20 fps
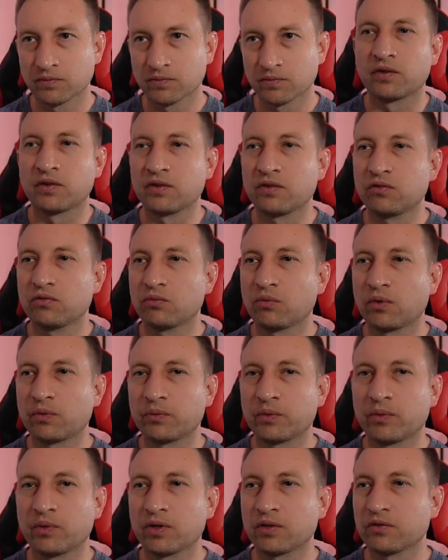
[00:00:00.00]
So this is what
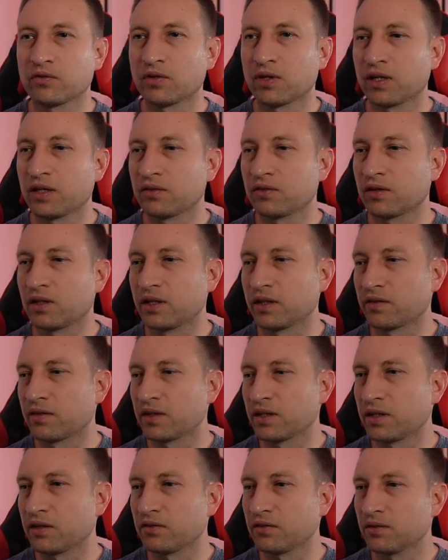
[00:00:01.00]
we want, so let's click
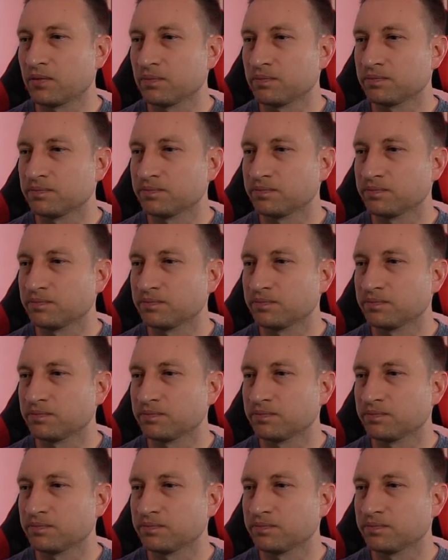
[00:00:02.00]
this.